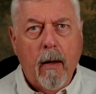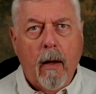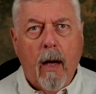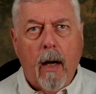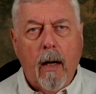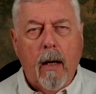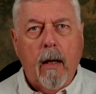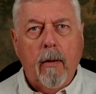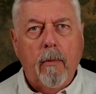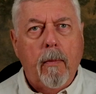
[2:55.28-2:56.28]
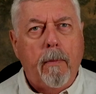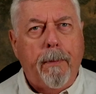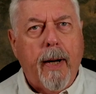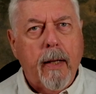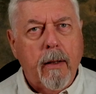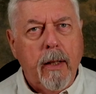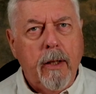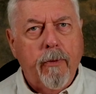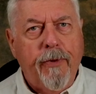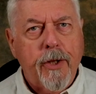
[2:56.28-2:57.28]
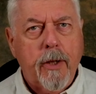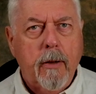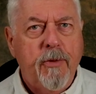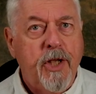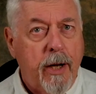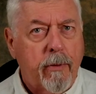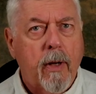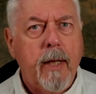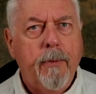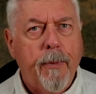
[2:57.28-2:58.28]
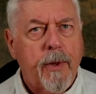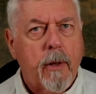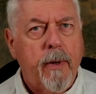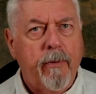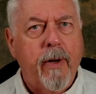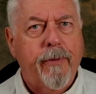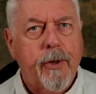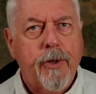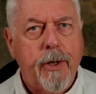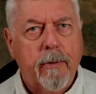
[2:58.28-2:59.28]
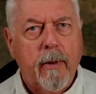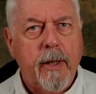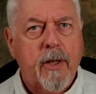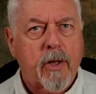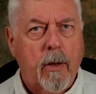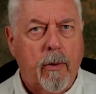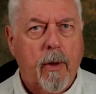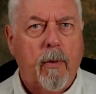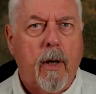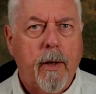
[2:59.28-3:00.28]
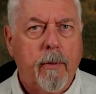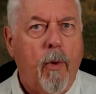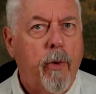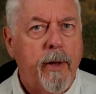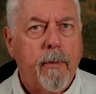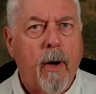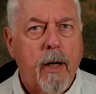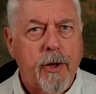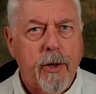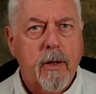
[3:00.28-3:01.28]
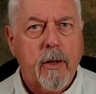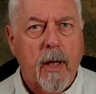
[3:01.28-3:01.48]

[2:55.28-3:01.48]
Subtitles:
But you're fishing them generally, when we're talking about rivers, generally in slower water, more in the margins,